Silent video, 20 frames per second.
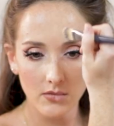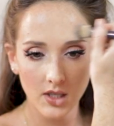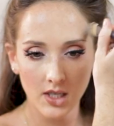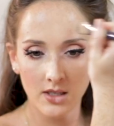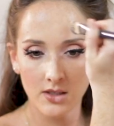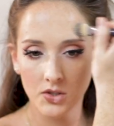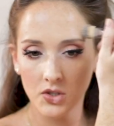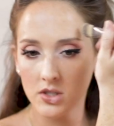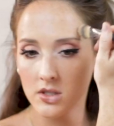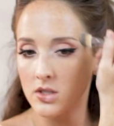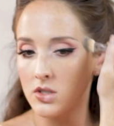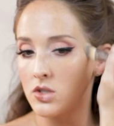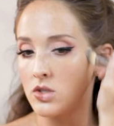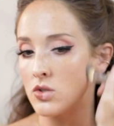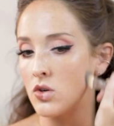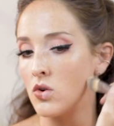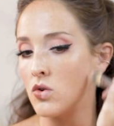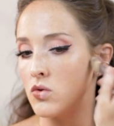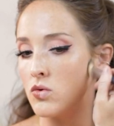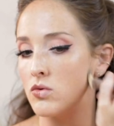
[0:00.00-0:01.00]
And it's just
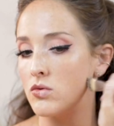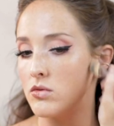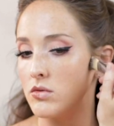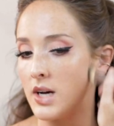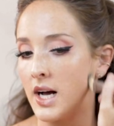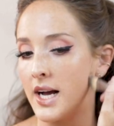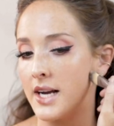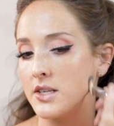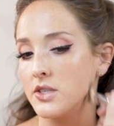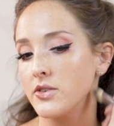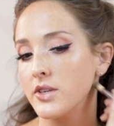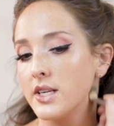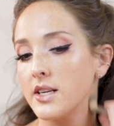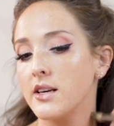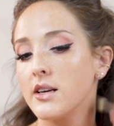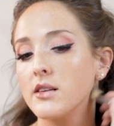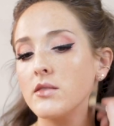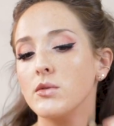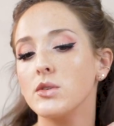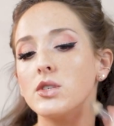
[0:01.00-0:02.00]
so
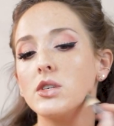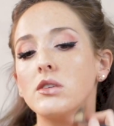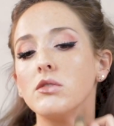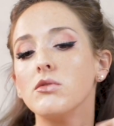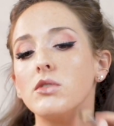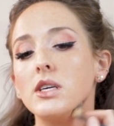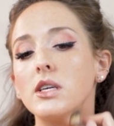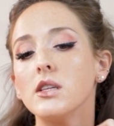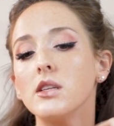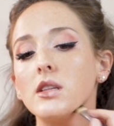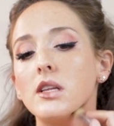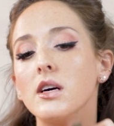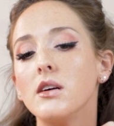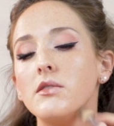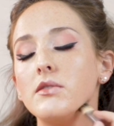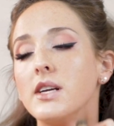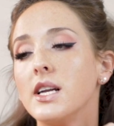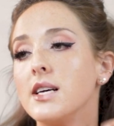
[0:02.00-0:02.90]
hydrating, which I really love.